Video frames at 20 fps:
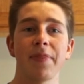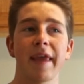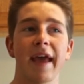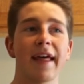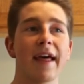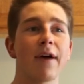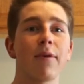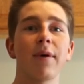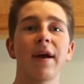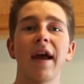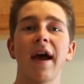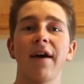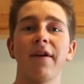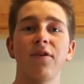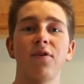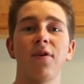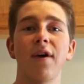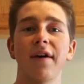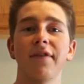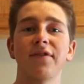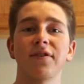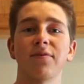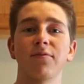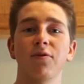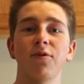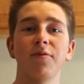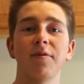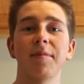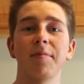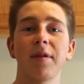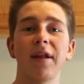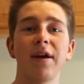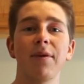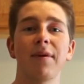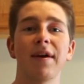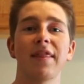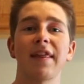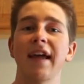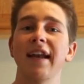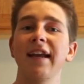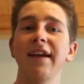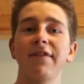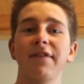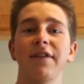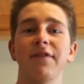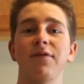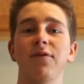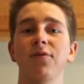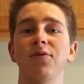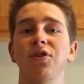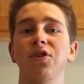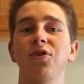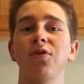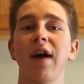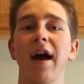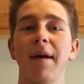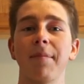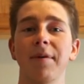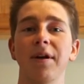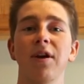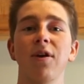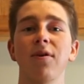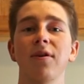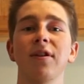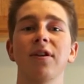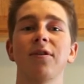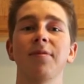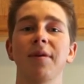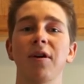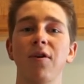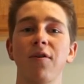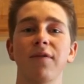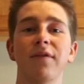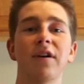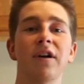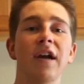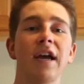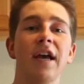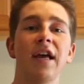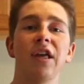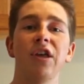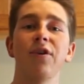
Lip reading: That way you have some room to play with, and even if you do happen to go a little bit over,